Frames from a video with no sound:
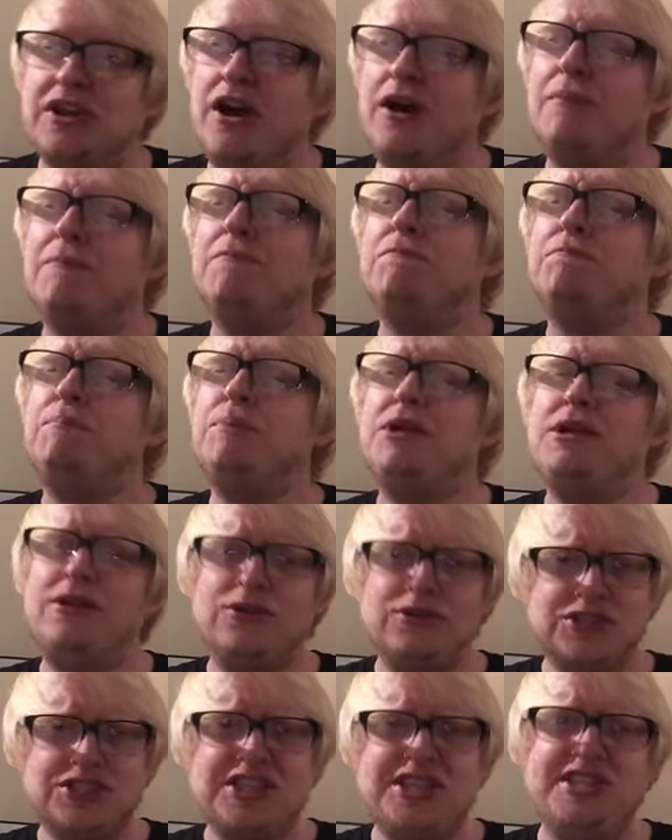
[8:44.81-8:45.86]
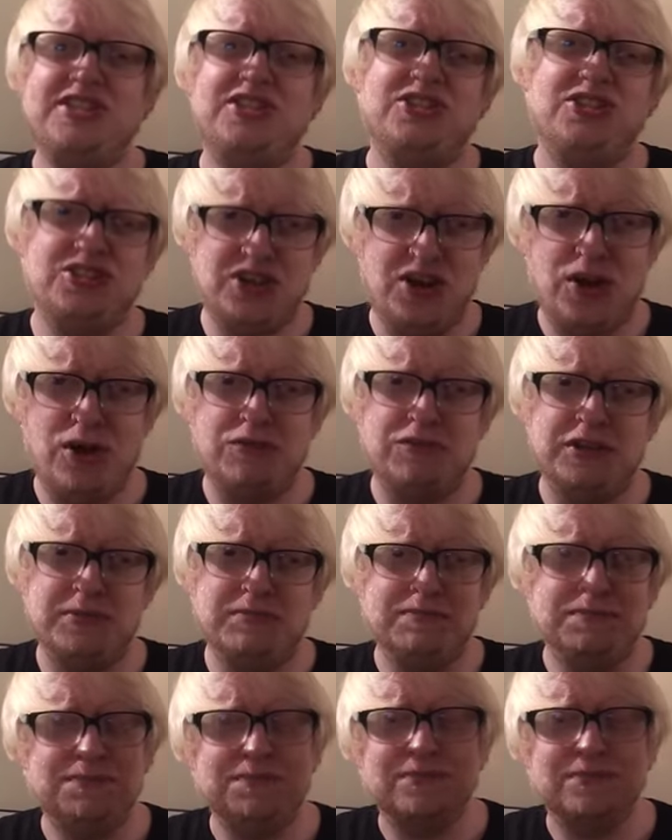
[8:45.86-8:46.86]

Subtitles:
I'm bloody starving.